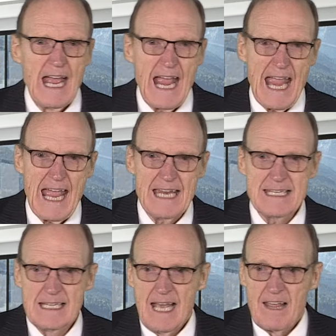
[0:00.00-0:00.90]
And
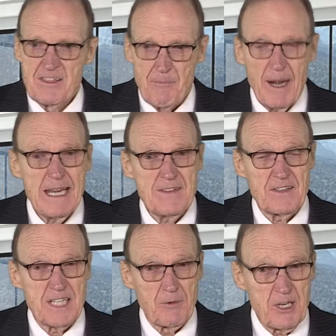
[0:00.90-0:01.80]
the money
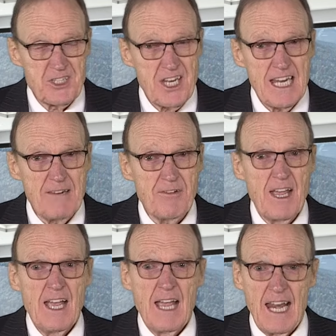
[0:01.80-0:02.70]
that they receive,
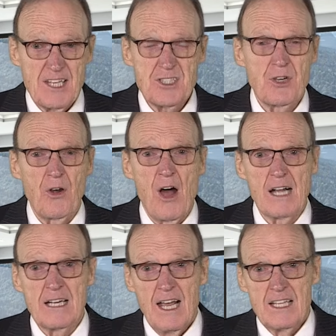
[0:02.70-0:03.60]
it isn't too
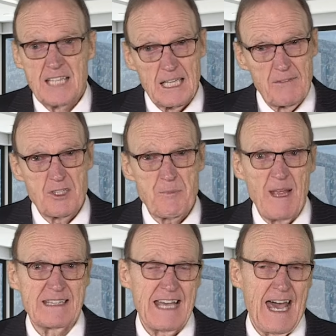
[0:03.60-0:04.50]
long till they've
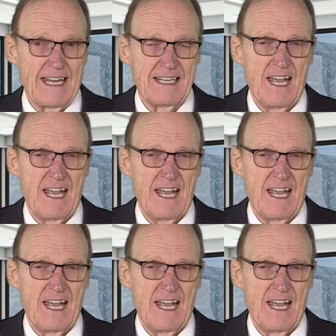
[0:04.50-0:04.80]
spent that.